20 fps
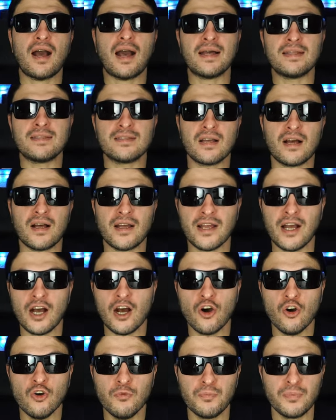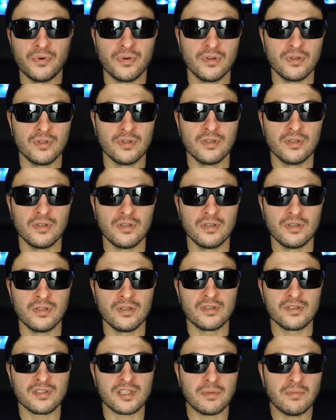And I hope
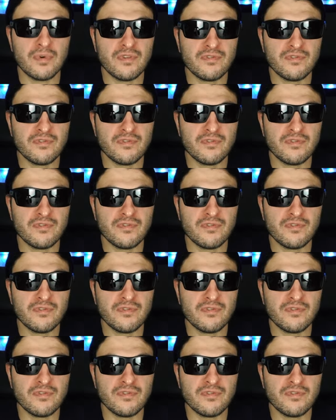some